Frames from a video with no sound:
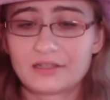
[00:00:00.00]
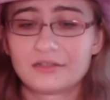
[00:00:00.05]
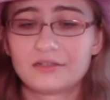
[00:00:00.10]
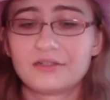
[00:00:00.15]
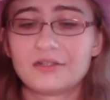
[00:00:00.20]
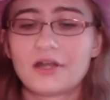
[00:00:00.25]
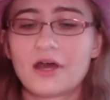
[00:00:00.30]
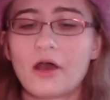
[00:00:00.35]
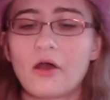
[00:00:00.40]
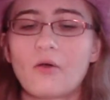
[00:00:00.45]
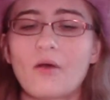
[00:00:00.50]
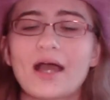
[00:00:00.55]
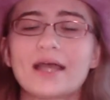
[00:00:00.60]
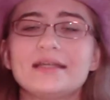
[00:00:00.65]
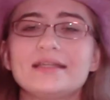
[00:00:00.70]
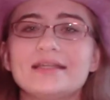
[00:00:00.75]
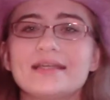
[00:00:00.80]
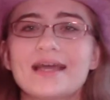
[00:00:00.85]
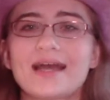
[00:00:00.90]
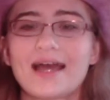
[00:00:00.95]
no
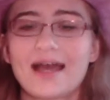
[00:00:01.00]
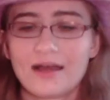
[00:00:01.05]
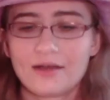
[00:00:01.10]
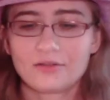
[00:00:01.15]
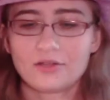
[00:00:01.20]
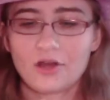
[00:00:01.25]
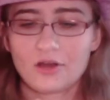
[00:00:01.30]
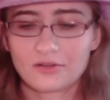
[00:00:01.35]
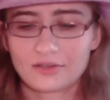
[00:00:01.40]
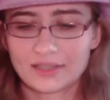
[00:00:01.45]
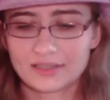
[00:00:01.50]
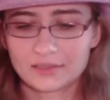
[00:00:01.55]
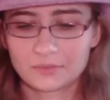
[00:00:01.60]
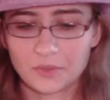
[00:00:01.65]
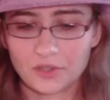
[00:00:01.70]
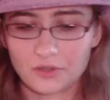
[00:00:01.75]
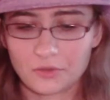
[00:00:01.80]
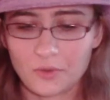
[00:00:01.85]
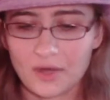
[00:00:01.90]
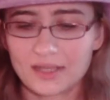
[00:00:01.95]
idea how long this
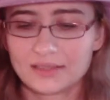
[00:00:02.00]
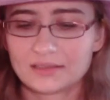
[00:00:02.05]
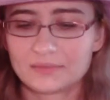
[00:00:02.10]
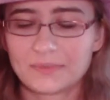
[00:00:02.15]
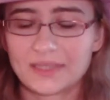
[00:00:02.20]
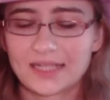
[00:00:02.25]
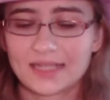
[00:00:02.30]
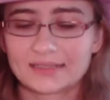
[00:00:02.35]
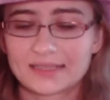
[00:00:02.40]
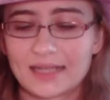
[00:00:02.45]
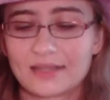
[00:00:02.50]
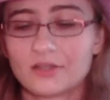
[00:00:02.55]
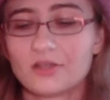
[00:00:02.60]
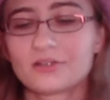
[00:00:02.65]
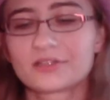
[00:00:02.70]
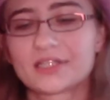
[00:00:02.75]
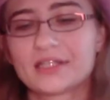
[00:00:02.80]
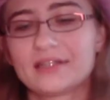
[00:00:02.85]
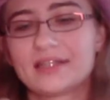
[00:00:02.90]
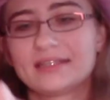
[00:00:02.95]
book was because I
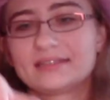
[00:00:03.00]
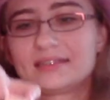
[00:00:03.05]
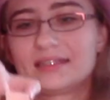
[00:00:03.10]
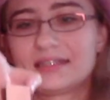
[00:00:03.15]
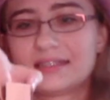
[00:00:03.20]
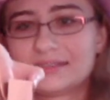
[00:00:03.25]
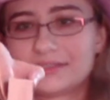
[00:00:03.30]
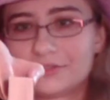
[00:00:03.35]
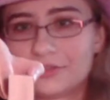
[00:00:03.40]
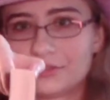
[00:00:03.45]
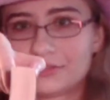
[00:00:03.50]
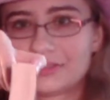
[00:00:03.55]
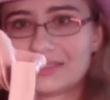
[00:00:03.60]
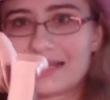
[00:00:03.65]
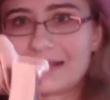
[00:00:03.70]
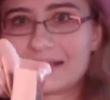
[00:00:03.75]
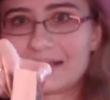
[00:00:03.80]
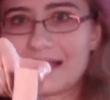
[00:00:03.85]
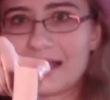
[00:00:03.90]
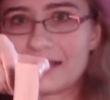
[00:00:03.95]
looked at this and this looks
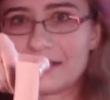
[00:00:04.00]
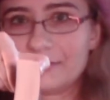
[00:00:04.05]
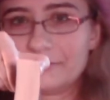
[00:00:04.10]
like a kind